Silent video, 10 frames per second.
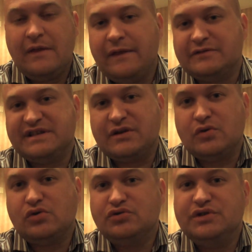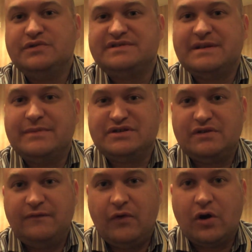There's a Google News
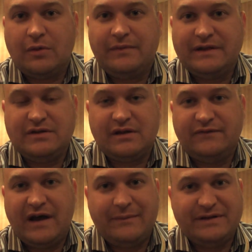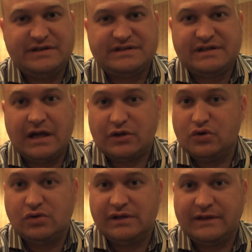submission form that you can find by just
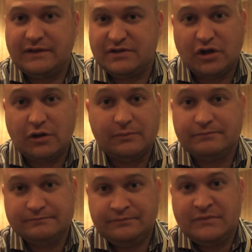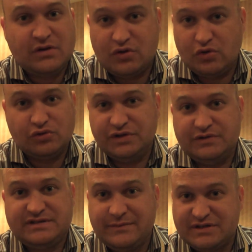Googling the term Google
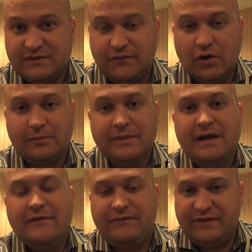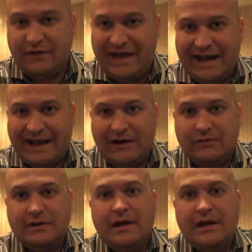News submission form. Fill that out.